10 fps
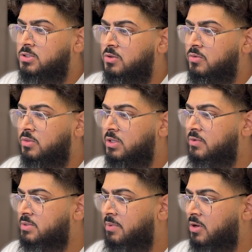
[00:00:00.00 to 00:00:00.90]
So there
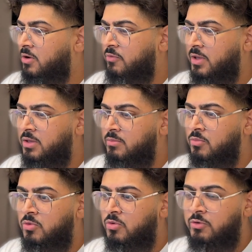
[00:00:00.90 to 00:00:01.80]
is a bit of a
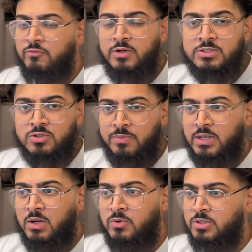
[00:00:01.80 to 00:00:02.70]
more advanced
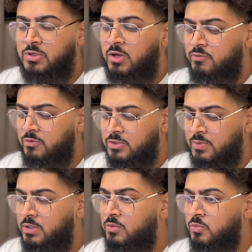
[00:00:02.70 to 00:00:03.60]
topic I wanted to cover as
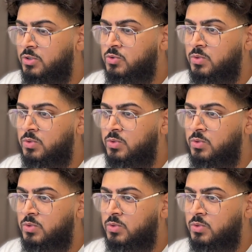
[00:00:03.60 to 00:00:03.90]
well, which